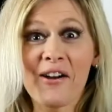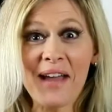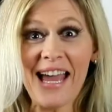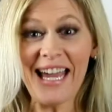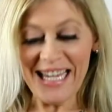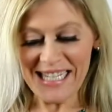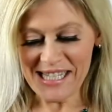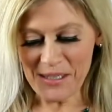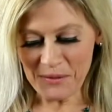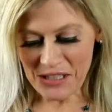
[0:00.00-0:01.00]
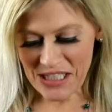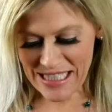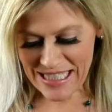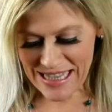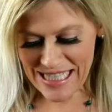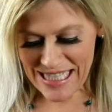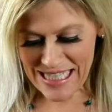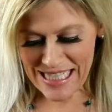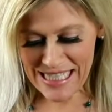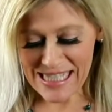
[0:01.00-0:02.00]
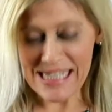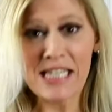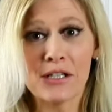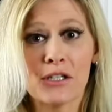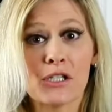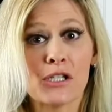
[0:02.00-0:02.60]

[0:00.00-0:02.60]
Okay, so look at these. They look